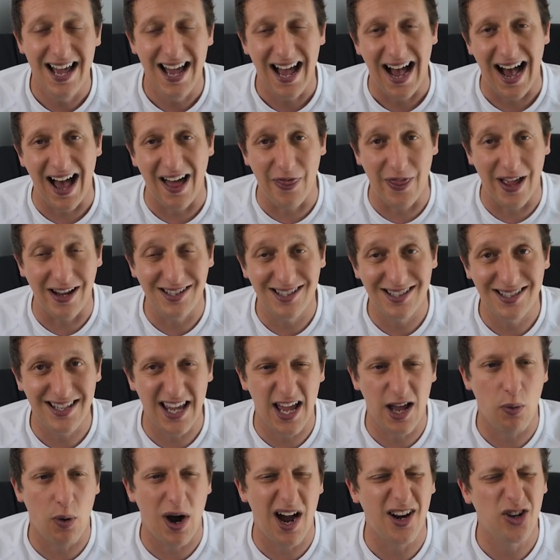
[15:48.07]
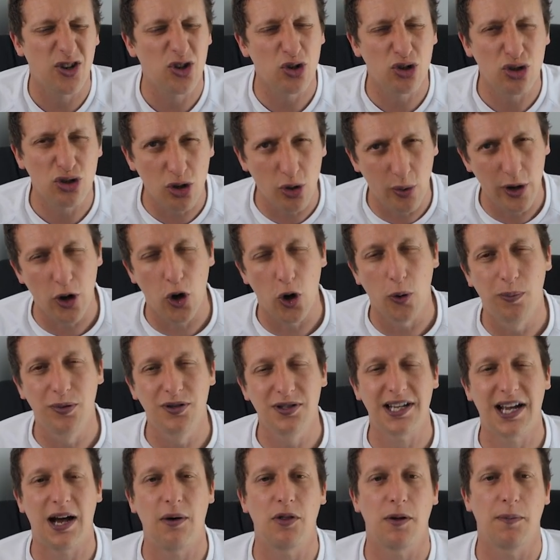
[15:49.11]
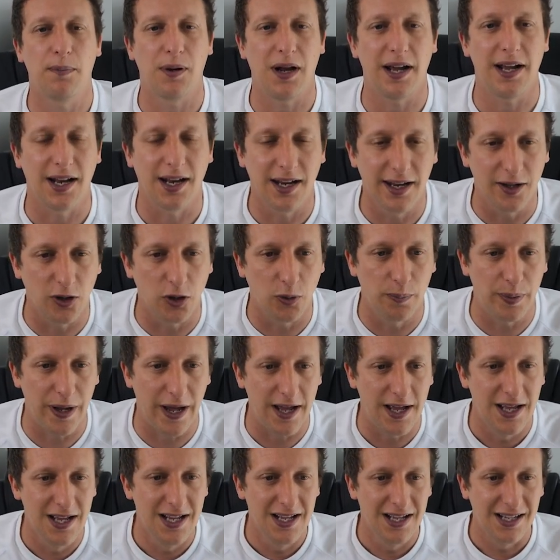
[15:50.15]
and then stay wide, just so it opens out the play a little bit.